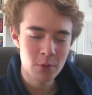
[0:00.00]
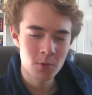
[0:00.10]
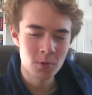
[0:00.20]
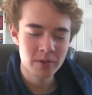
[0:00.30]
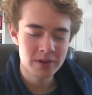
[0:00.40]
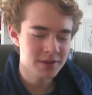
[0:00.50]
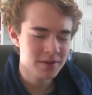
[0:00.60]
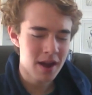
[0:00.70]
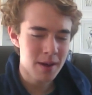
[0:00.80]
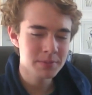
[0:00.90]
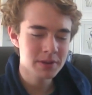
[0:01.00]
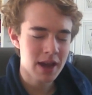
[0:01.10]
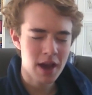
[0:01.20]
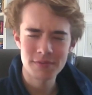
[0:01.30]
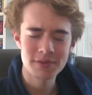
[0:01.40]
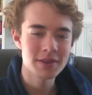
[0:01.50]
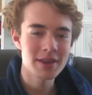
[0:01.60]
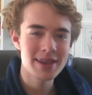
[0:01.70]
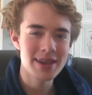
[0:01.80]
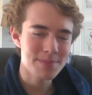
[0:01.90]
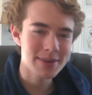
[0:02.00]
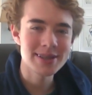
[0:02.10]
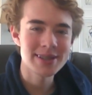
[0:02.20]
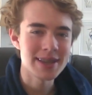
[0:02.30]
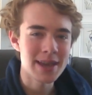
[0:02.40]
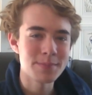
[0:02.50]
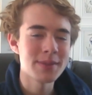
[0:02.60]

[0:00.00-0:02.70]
or were scrapped after they came into the game.